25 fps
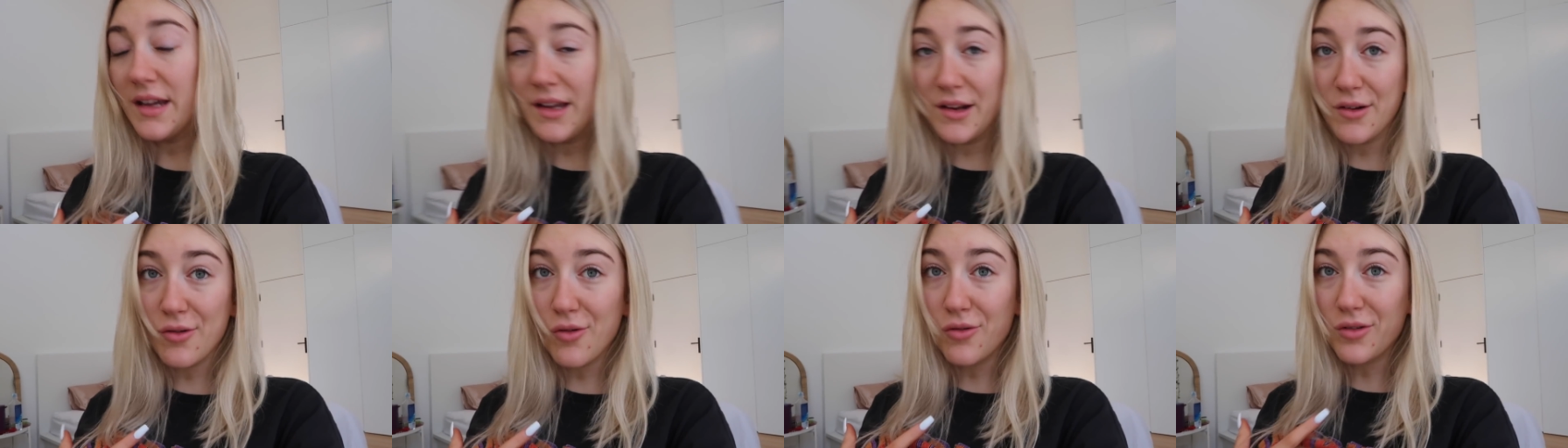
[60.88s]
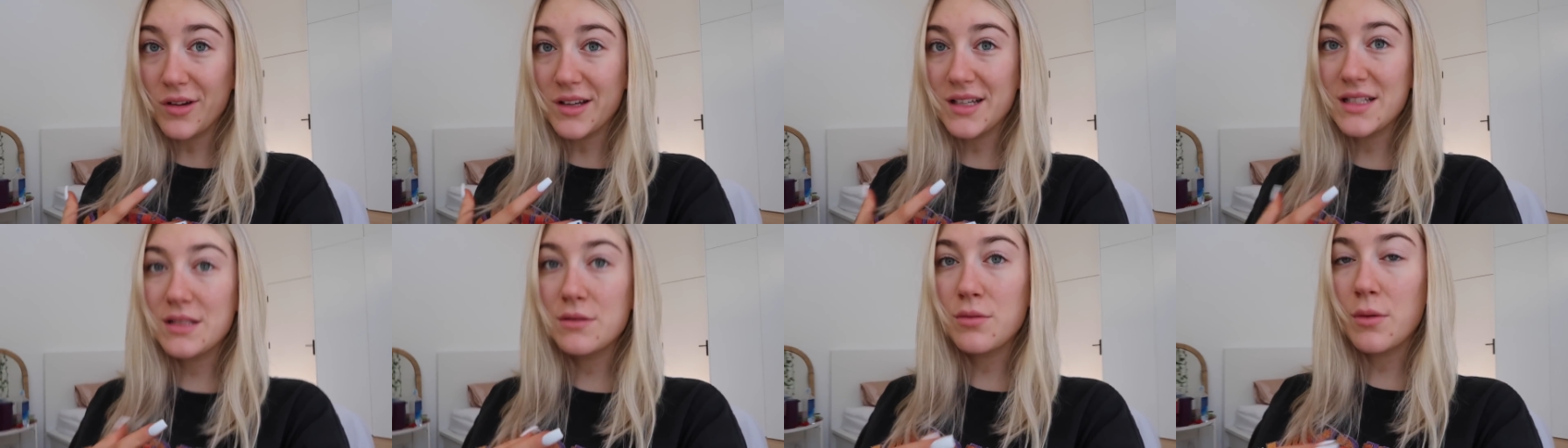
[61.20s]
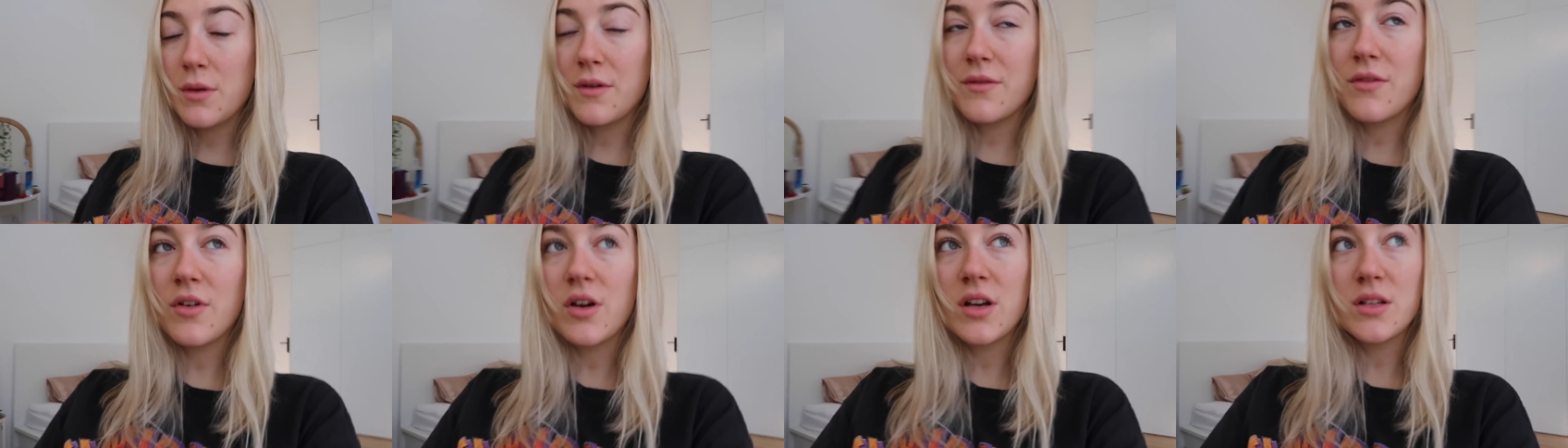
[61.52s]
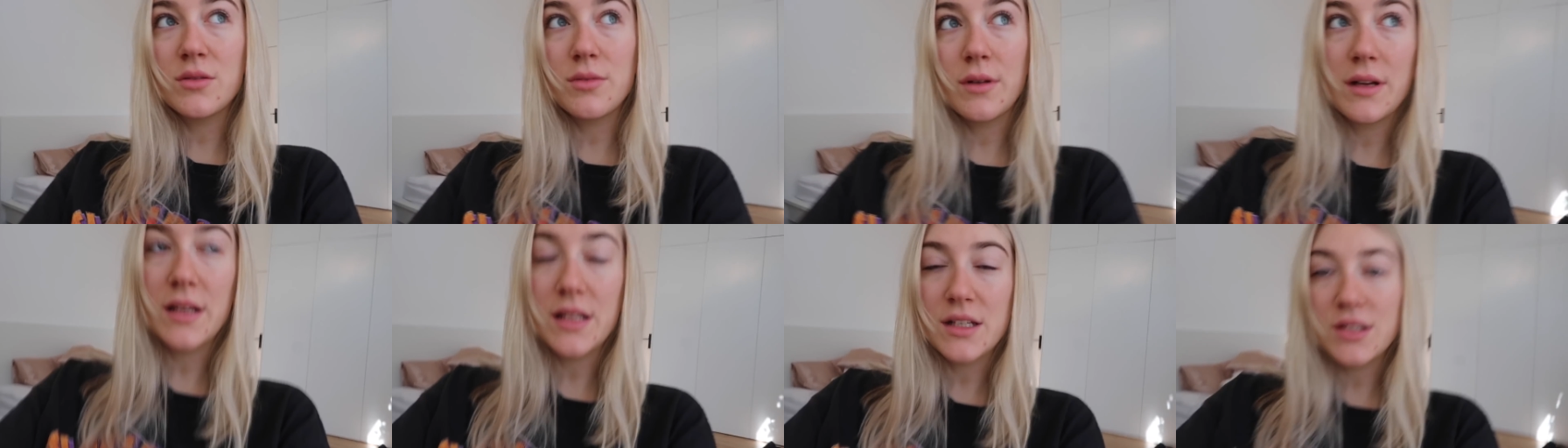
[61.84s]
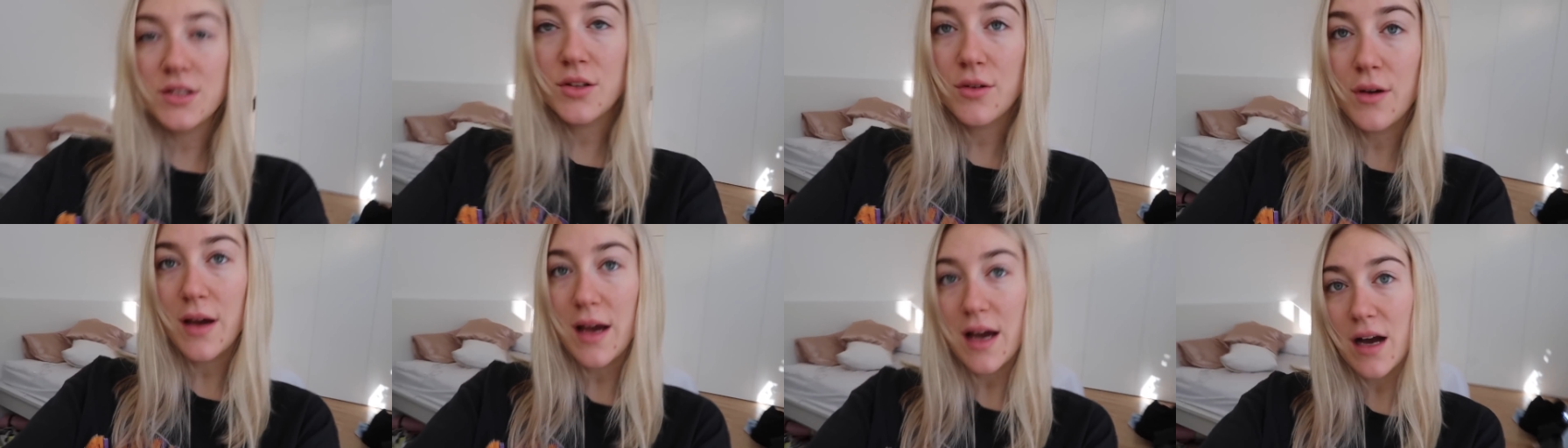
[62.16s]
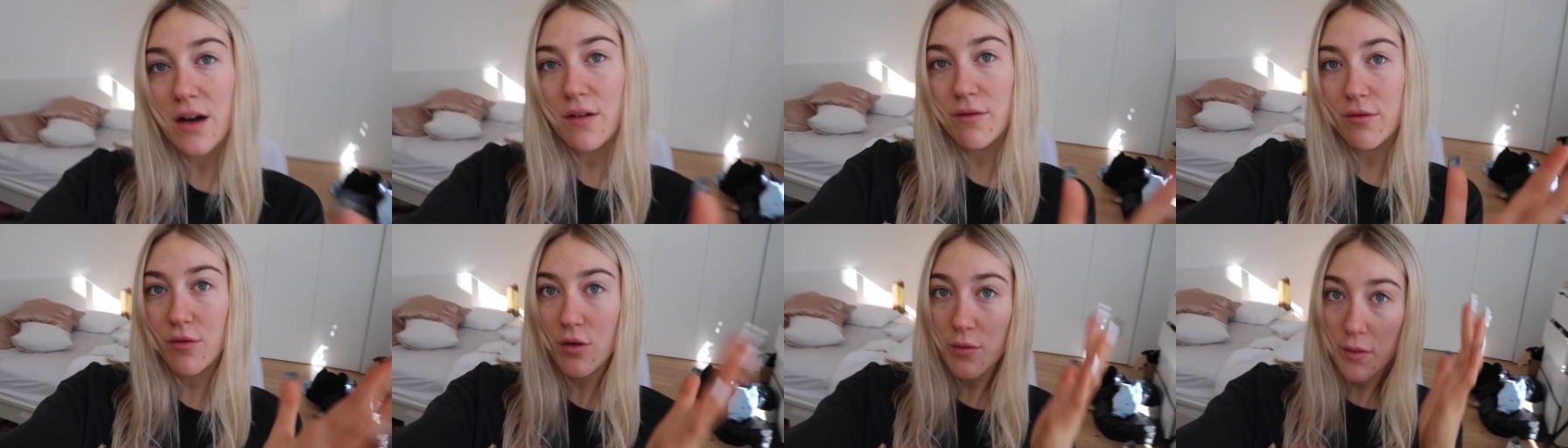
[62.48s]
in August when we first went into
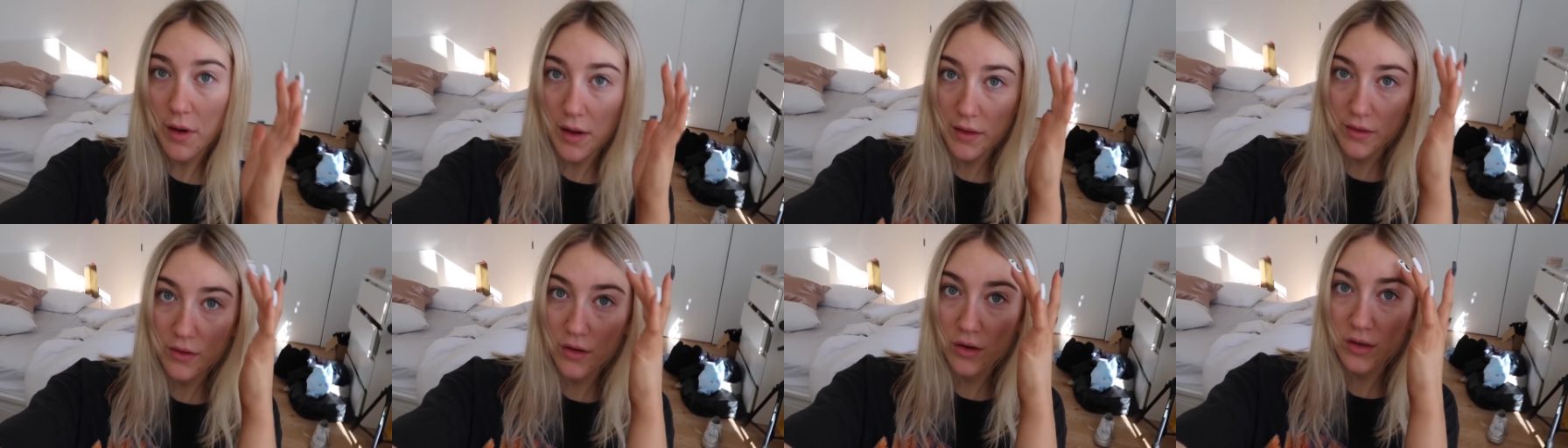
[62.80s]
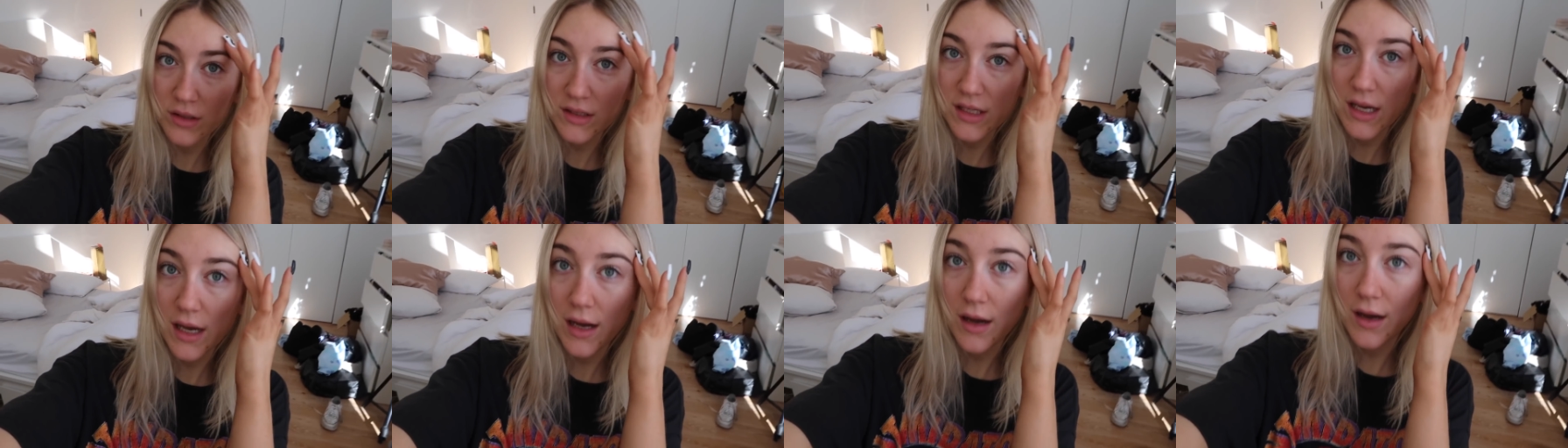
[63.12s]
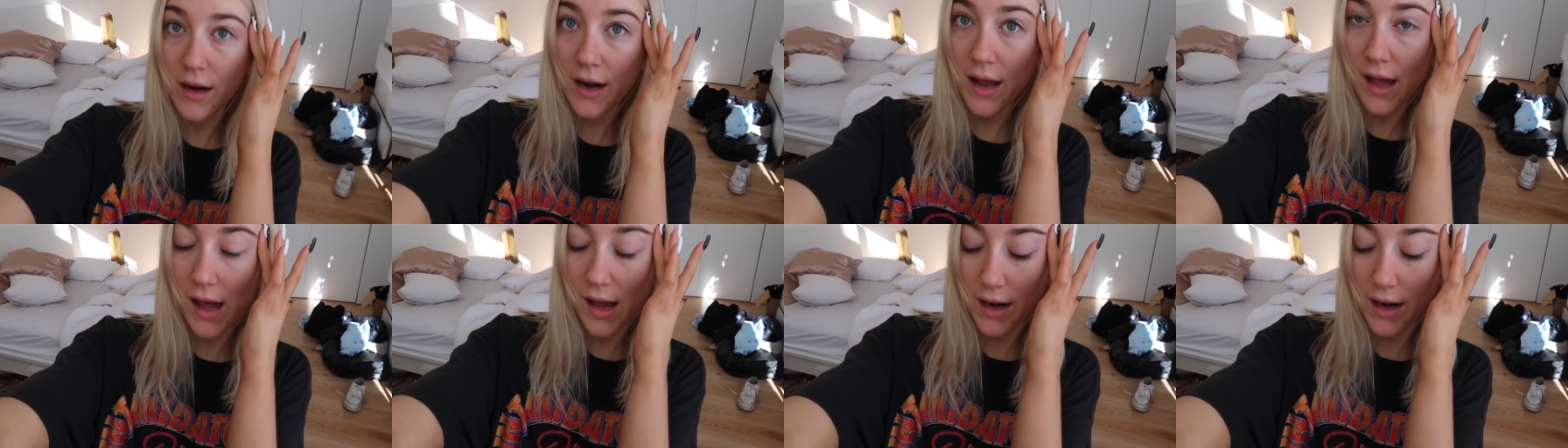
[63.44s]
our four month lockdown,